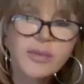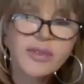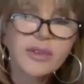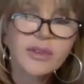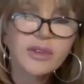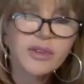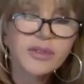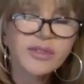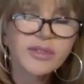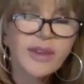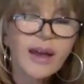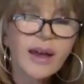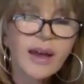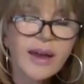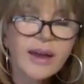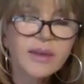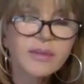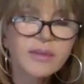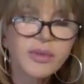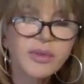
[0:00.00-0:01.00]
that you
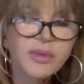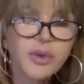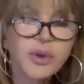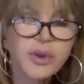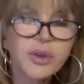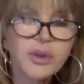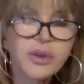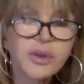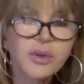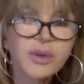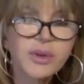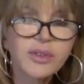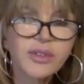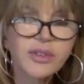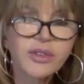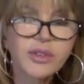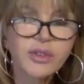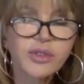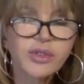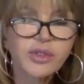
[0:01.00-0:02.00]
sign before you go into
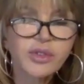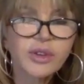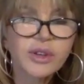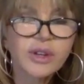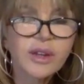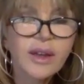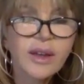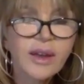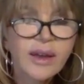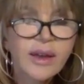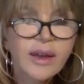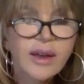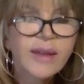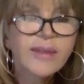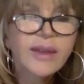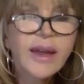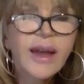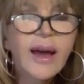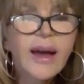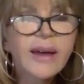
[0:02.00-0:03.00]
surgery,
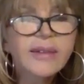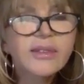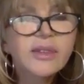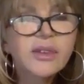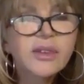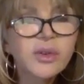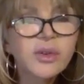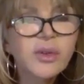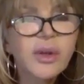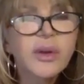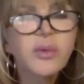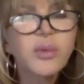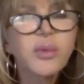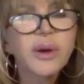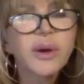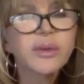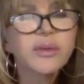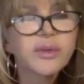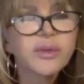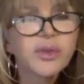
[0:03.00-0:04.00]
and they ask you like
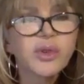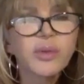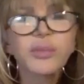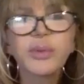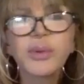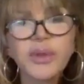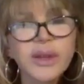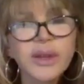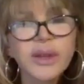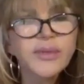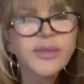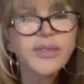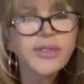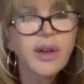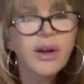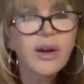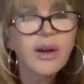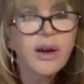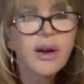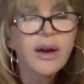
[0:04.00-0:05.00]
what your beliefs
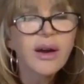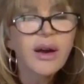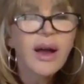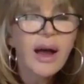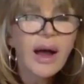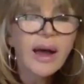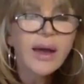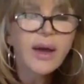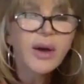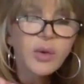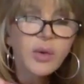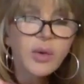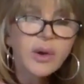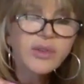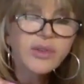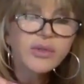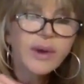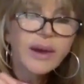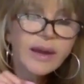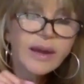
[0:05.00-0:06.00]
are? I
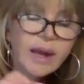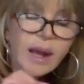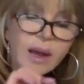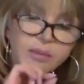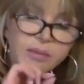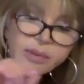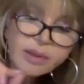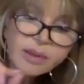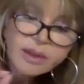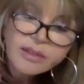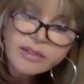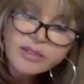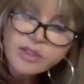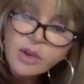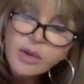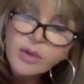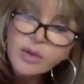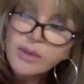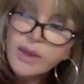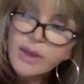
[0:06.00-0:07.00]
always write, please
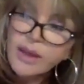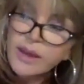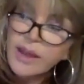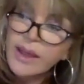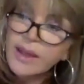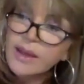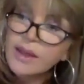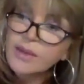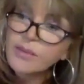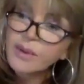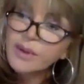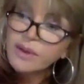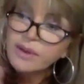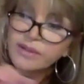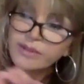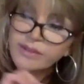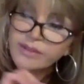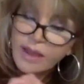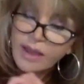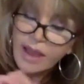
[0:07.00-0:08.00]
don't let
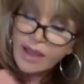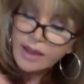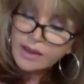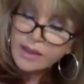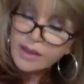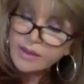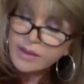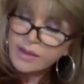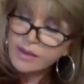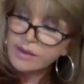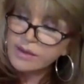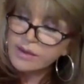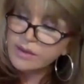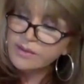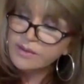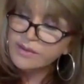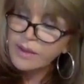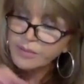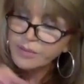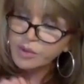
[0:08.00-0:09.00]
anybody say anything
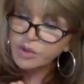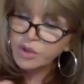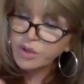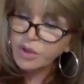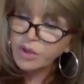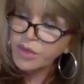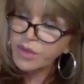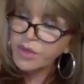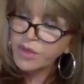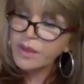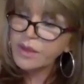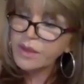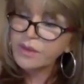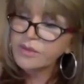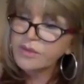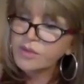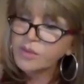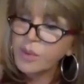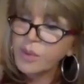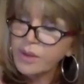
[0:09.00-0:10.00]
except good
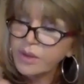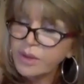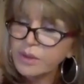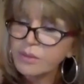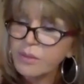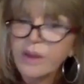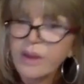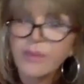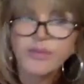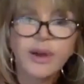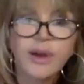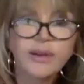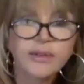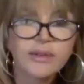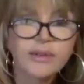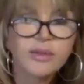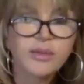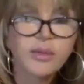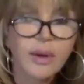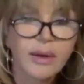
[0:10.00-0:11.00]
things while in my
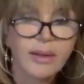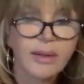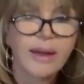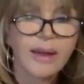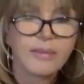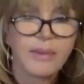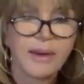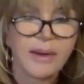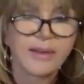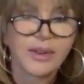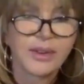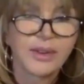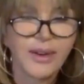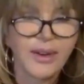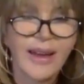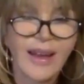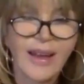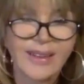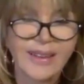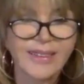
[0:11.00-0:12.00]
presence while I'm
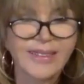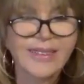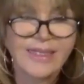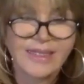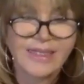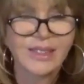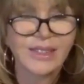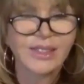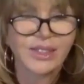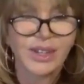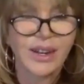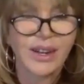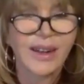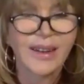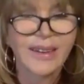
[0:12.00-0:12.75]
under anesthesia.